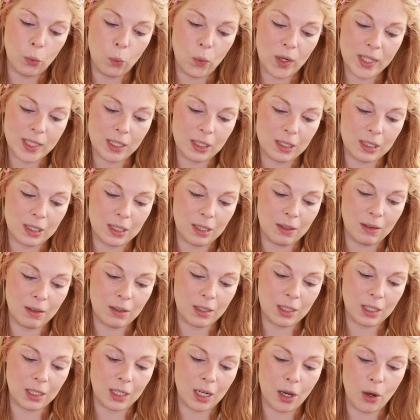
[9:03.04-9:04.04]
with
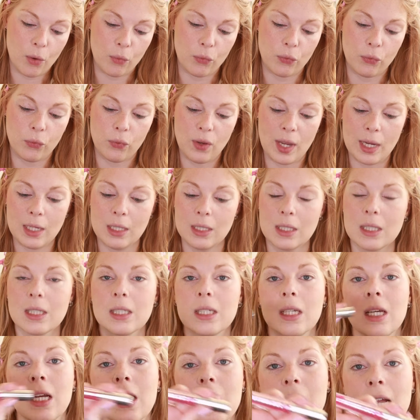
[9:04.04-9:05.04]
tinting
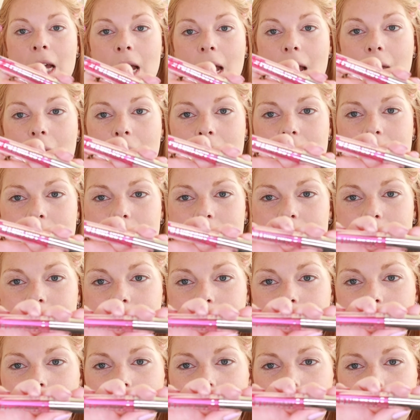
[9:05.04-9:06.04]
effect. And
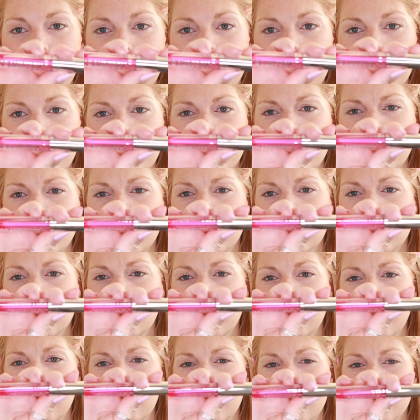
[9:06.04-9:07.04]
yeah, it looks
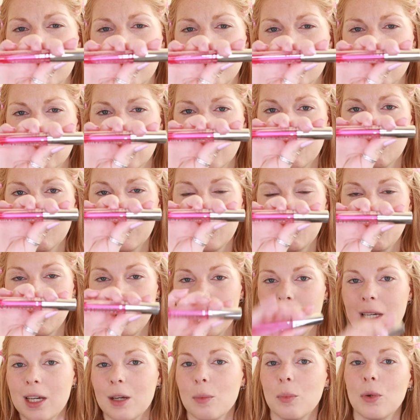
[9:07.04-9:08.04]
extremely
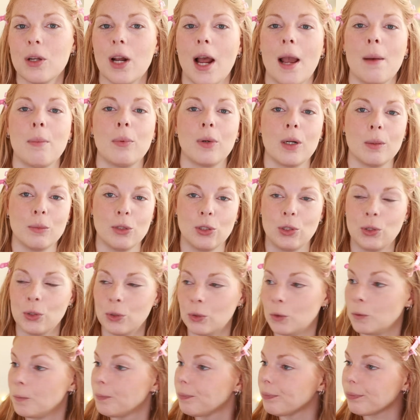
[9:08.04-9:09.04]
pink, but I promise
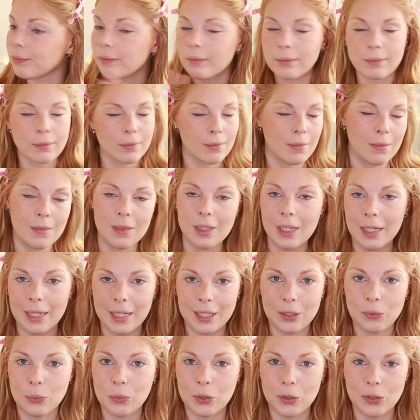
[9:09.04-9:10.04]
you
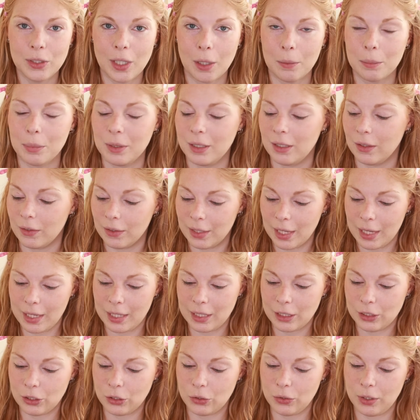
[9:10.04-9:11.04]
it will not be that
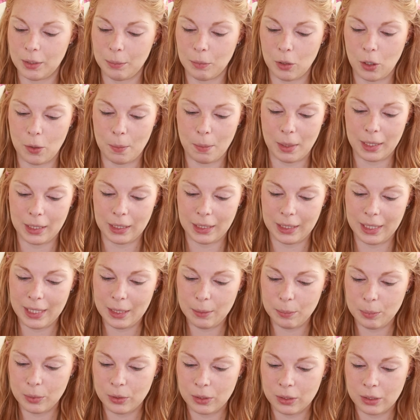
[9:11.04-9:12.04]
extreme on my
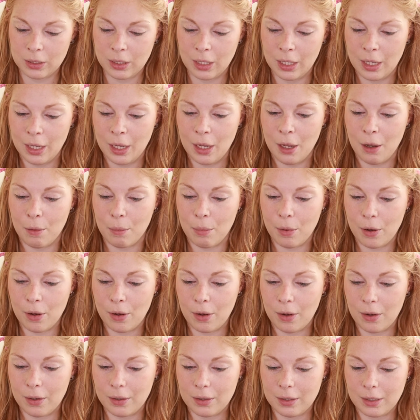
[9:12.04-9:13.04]
lips.
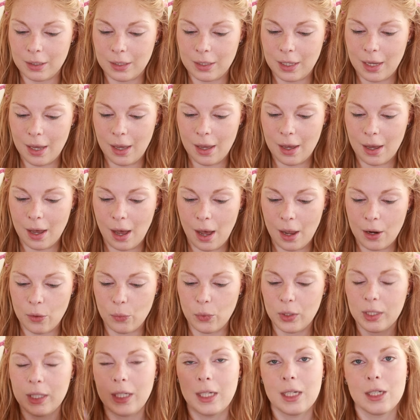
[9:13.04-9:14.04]
But yeah, I
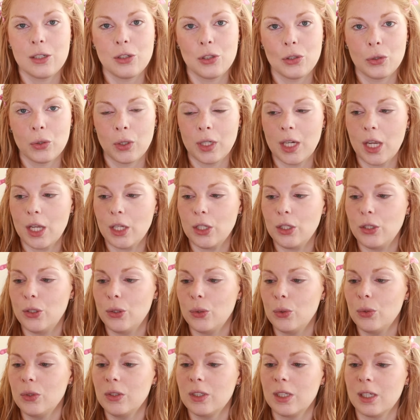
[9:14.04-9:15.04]
really enjoy
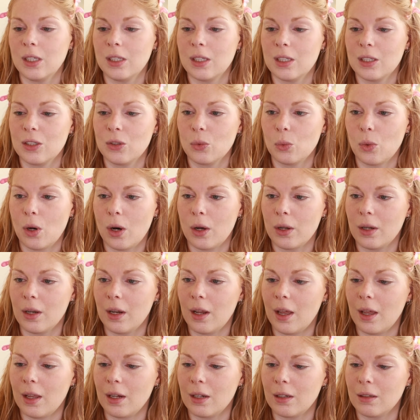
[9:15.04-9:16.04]
using this one.
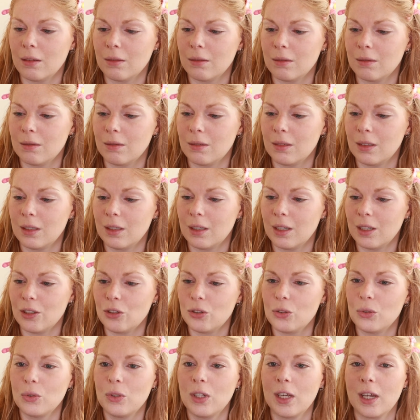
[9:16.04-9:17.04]
And
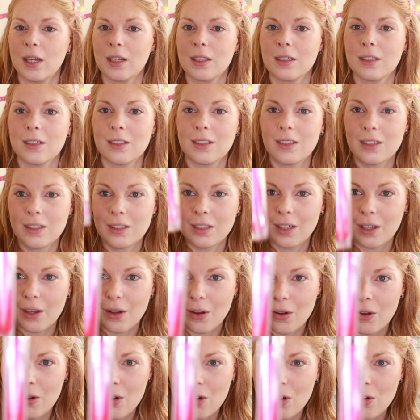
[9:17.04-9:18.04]
as you can
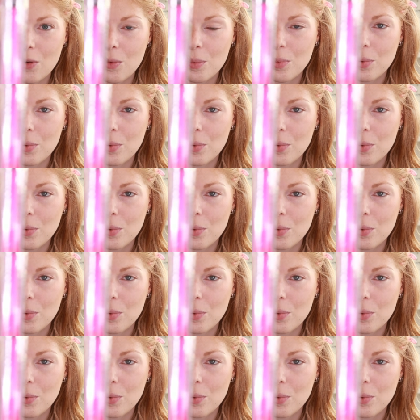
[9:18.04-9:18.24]
tell,